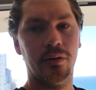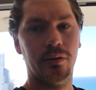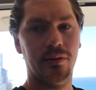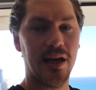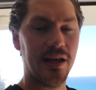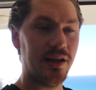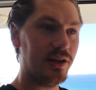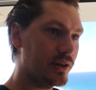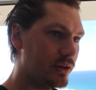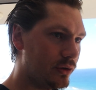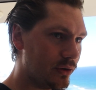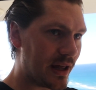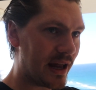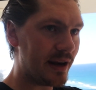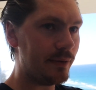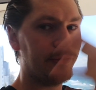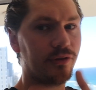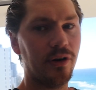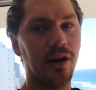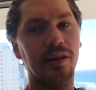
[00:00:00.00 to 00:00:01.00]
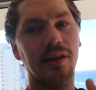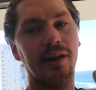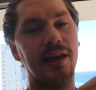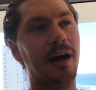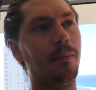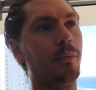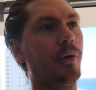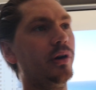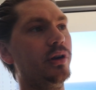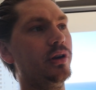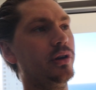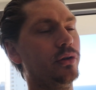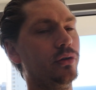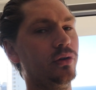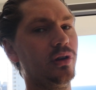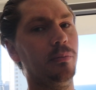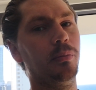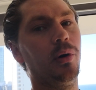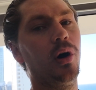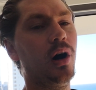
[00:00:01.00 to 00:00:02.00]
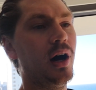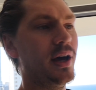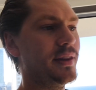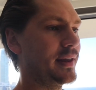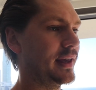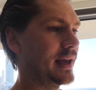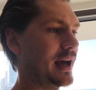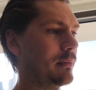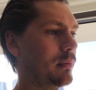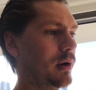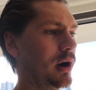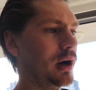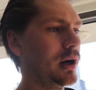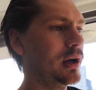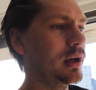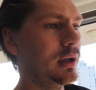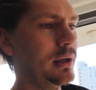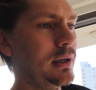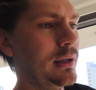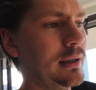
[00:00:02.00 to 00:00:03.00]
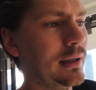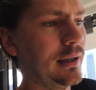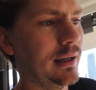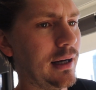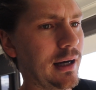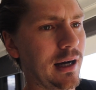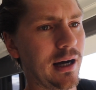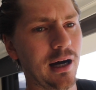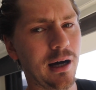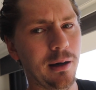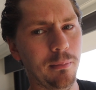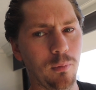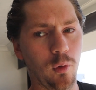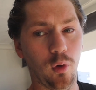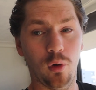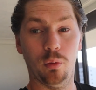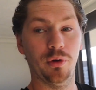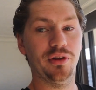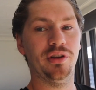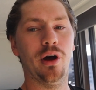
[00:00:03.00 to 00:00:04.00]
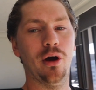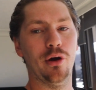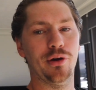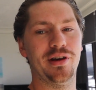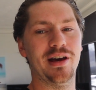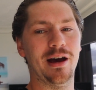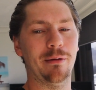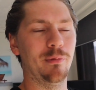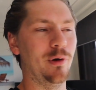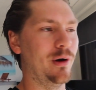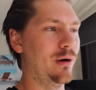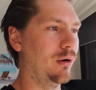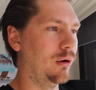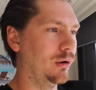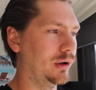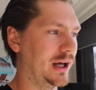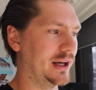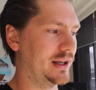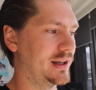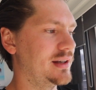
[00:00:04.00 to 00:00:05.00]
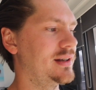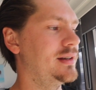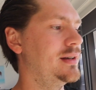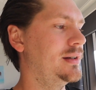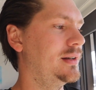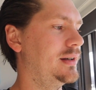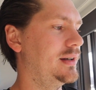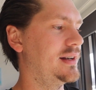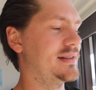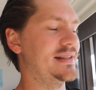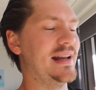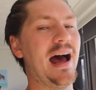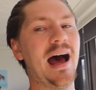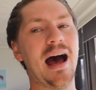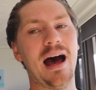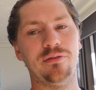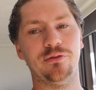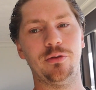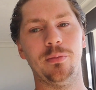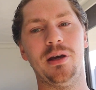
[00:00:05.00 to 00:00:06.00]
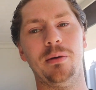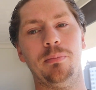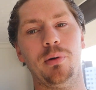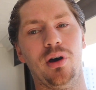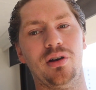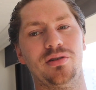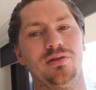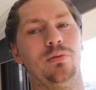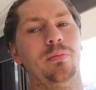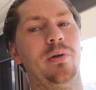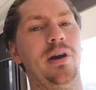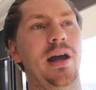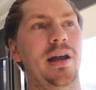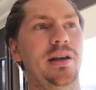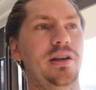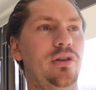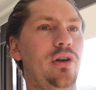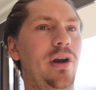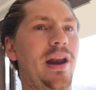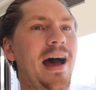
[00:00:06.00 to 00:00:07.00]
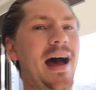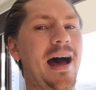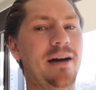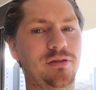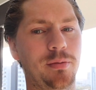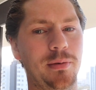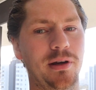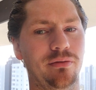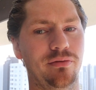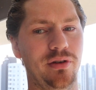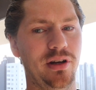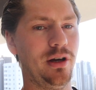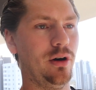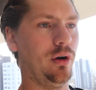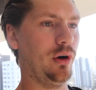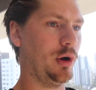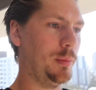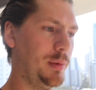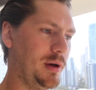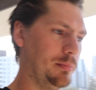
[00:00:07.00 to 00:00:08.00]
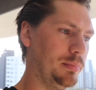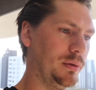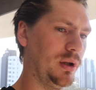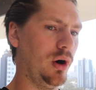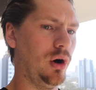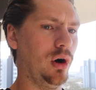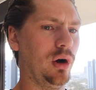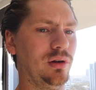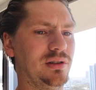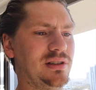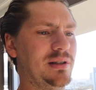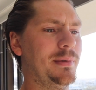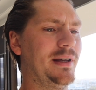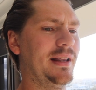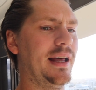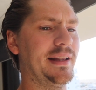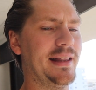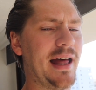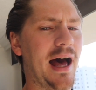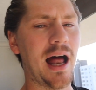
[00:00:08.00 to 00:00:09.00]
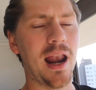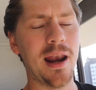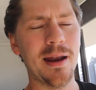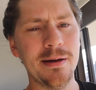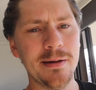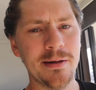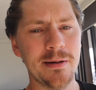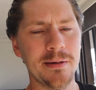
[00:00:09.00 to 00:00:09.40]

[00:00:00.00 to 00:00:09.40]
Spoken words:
Now you can do that in front of the camera, you can do that behind the camera, or with no camera at all. It doesn't have to be a personal brand, you don't have to be on video, it could be a blog or something like that.